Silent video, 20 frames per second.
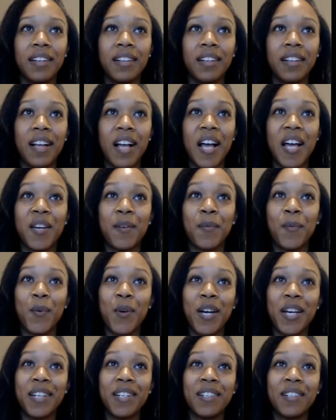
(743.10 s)
I am
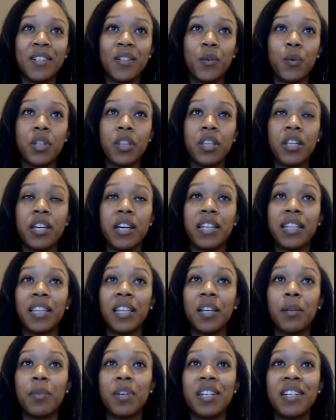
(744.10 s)
one with the
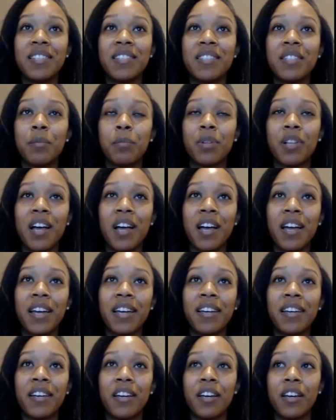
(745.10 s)
unlimited supply
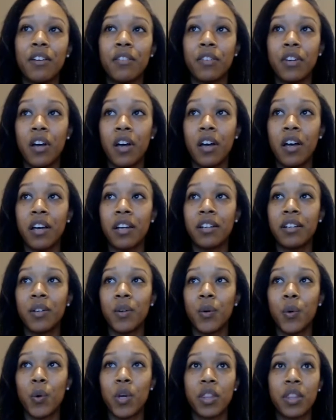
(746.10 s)
of God
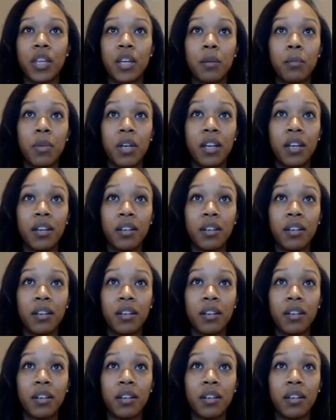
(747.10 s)
within me.